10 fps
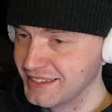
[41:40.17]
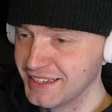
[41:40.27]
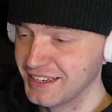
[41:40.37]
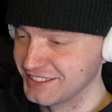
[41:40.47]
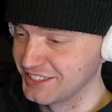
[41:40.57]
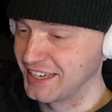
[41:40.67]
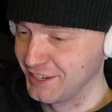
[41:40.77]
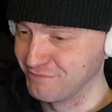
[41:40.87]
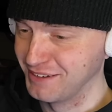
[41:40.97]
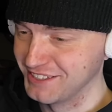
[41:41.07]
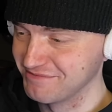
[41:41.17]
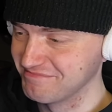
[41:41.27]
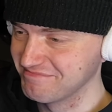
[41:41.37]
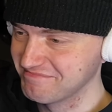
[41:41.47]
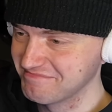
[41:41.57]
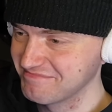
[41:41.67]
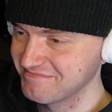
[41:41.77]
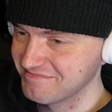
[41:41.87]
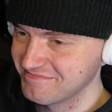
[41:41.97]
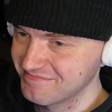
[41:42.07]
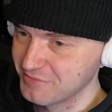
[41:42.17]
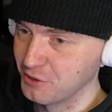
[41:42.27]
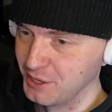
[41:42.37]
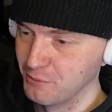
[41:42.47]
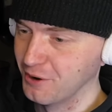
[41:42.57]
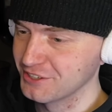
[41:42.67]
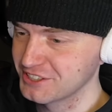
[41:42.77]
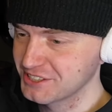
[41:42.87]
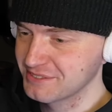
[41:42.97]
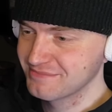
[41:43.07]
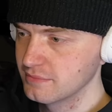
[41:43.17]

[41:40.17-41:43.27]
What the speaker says: He is a caveman. Or he was.